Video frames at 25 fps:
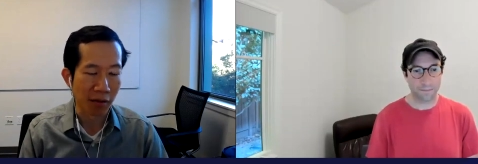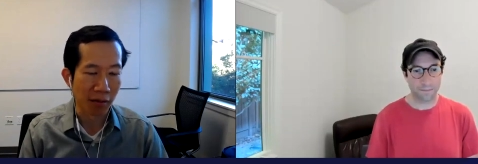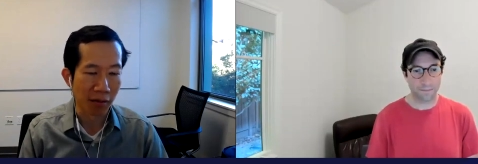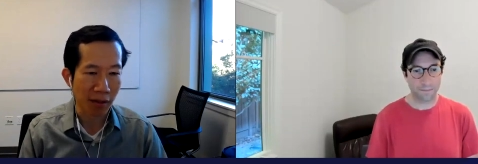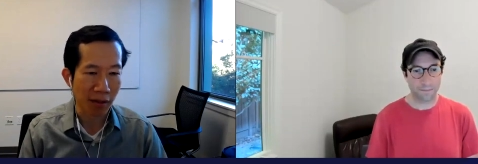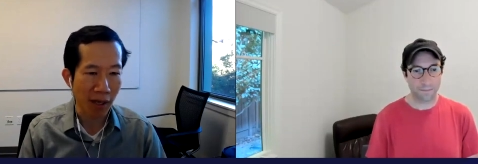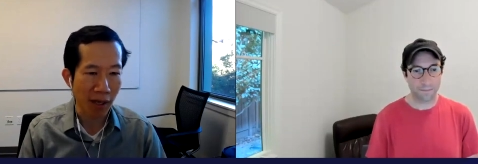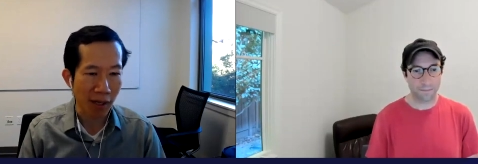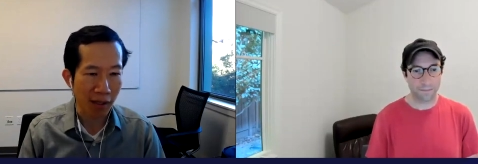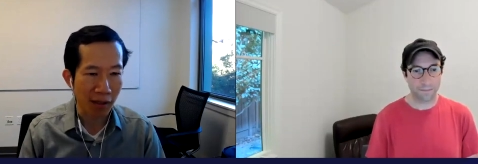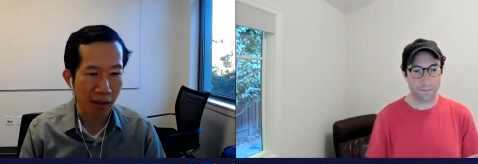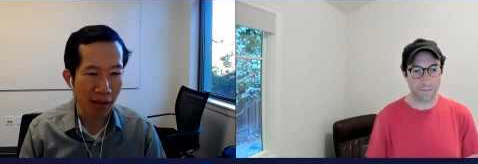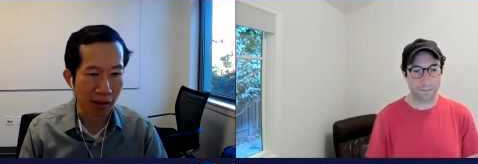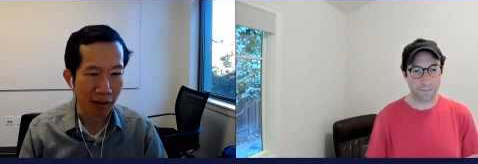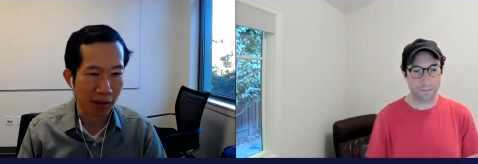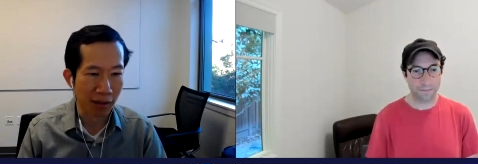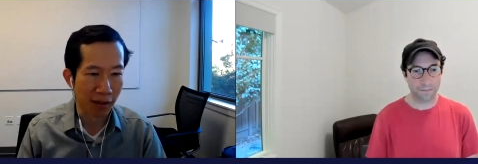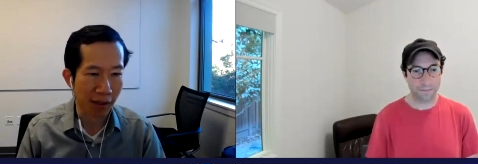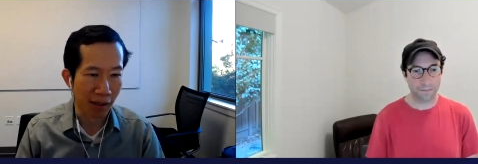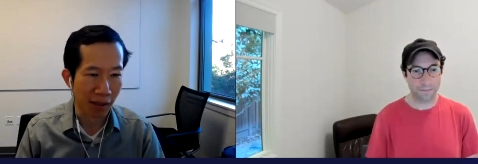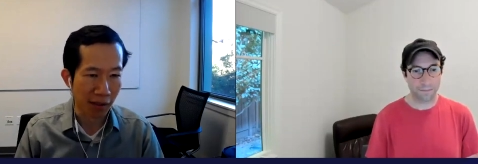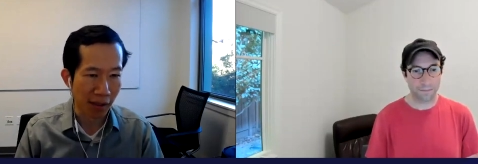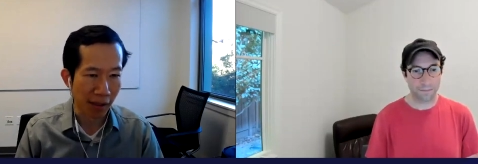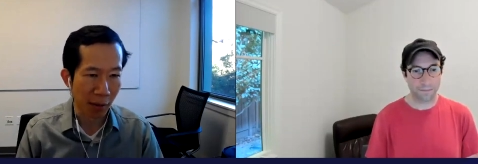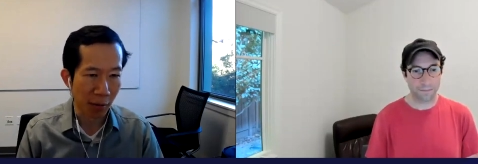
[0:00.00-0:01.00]
Speaker 1: So
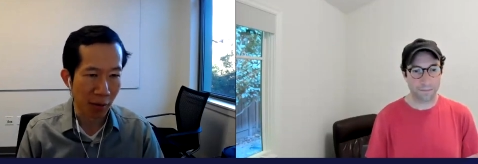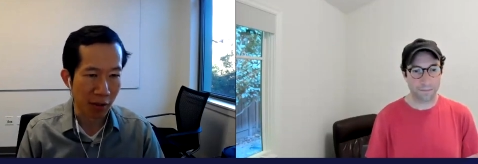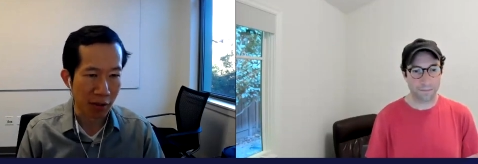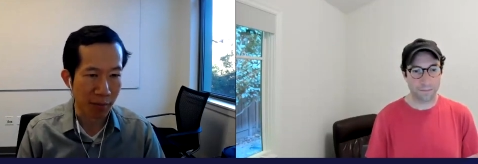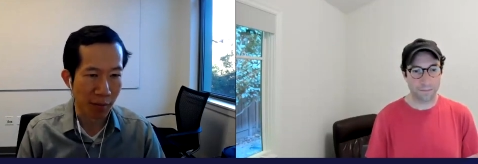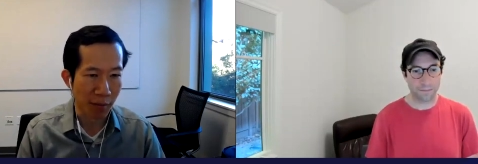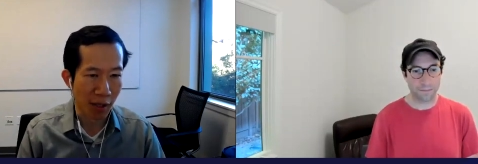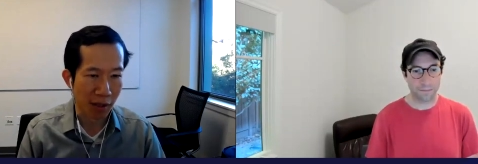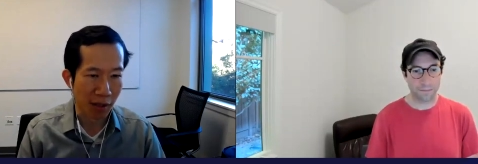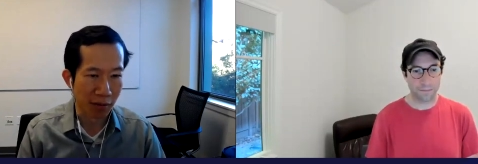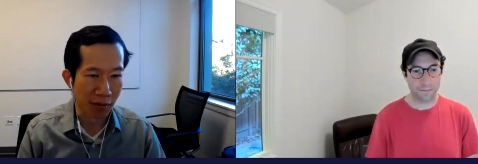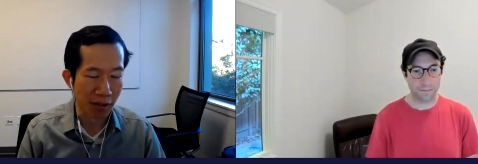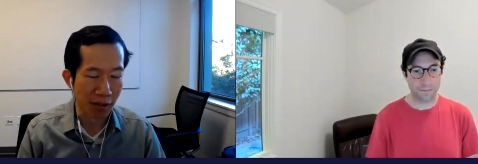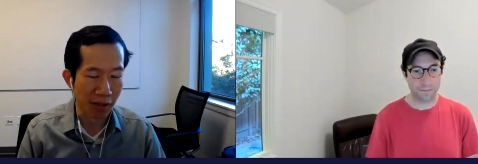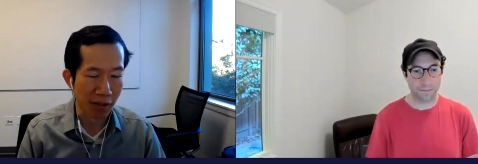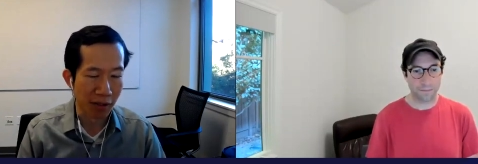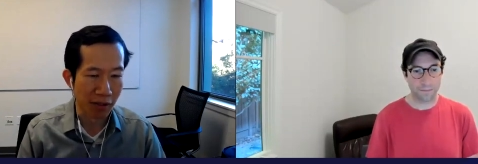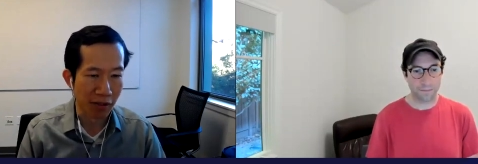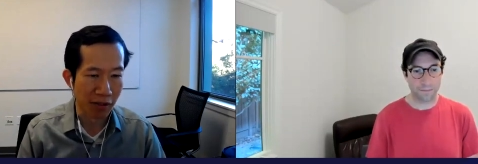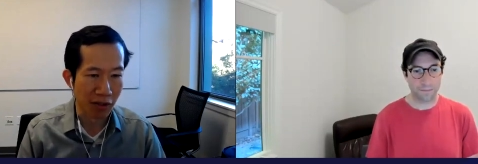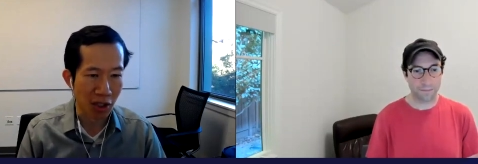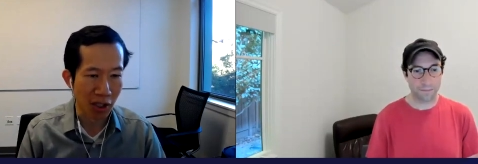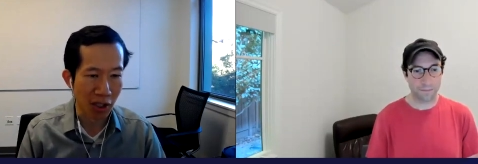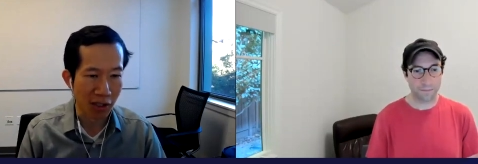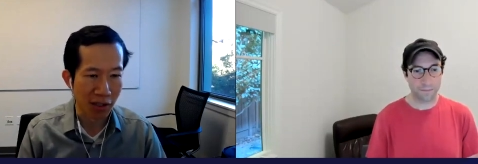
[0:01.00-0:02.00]
technically, a language model
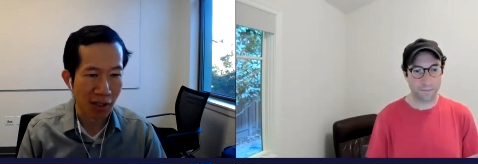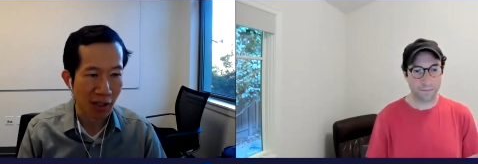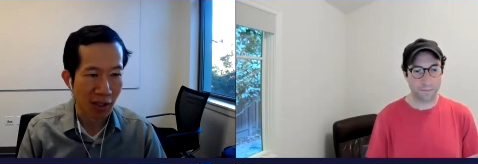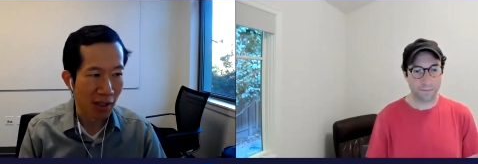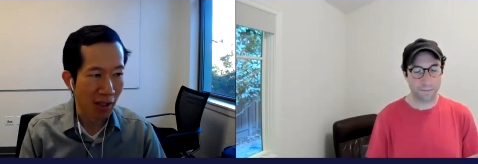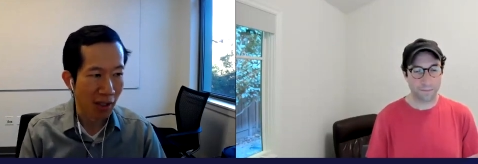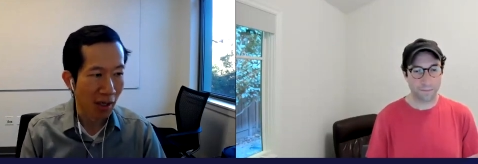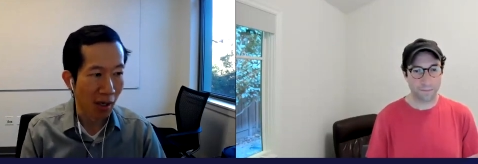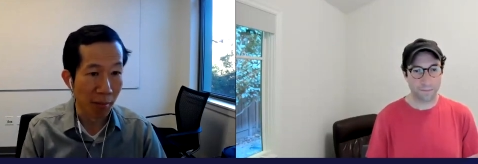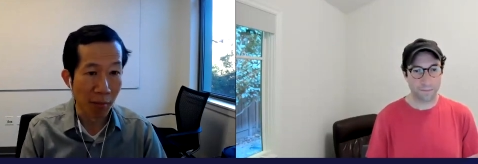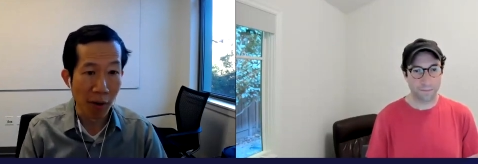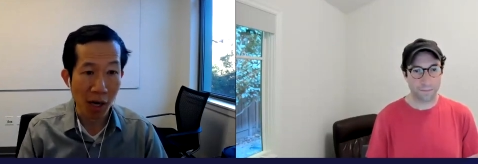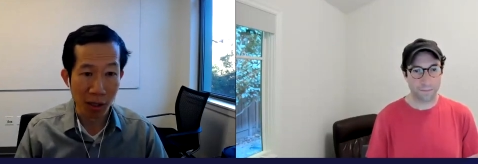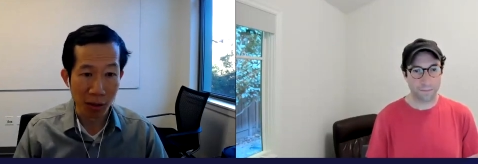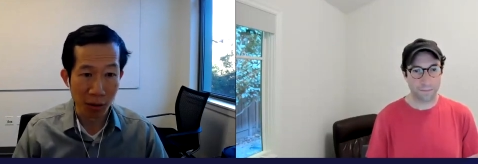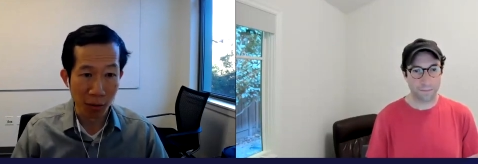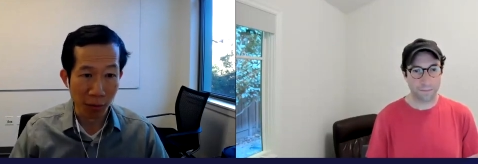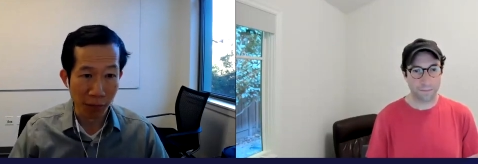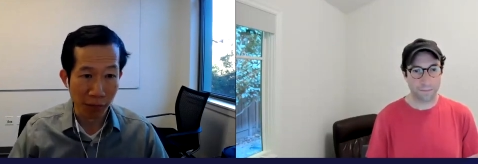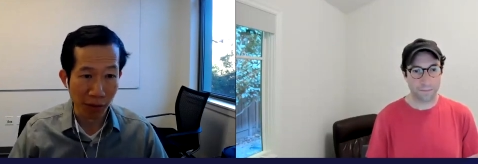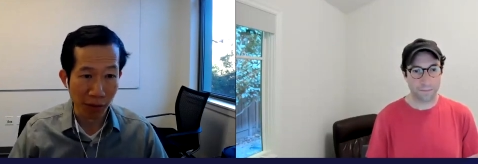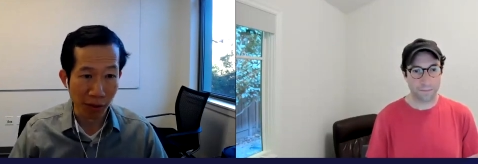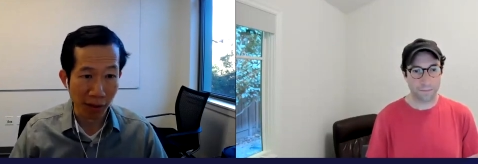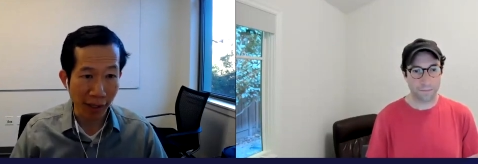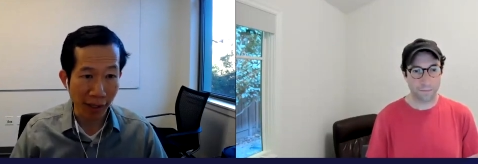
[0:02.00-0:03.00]
is just a model
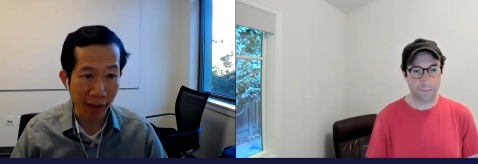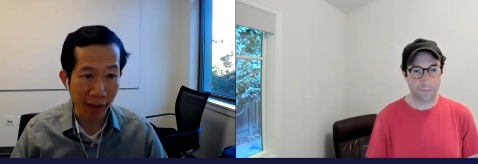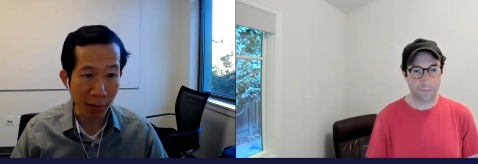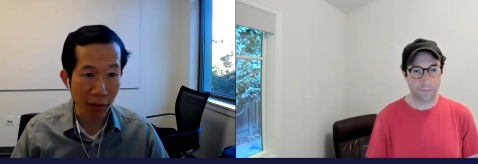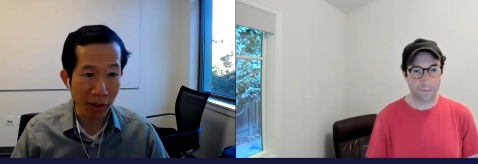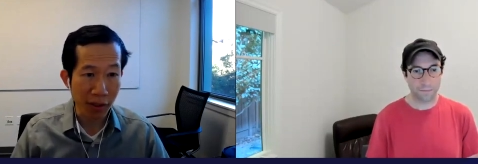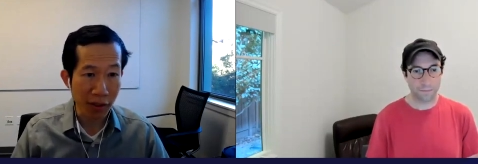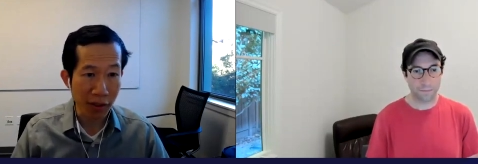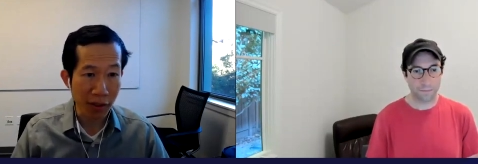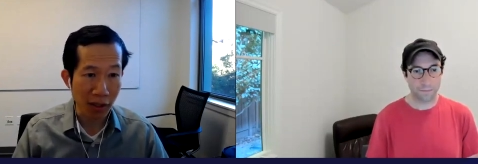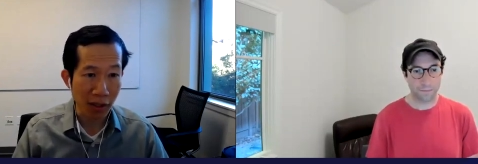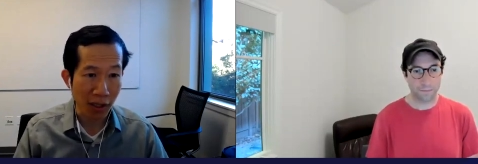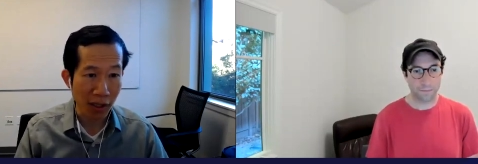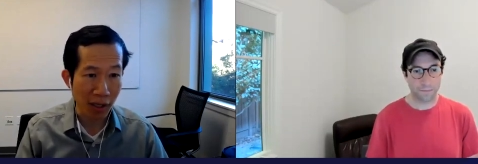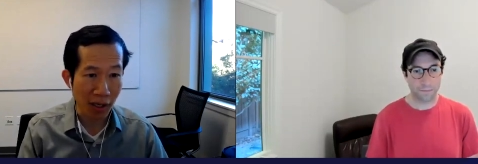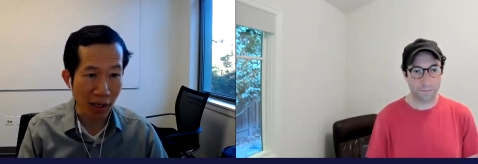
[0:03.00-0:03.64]
over language.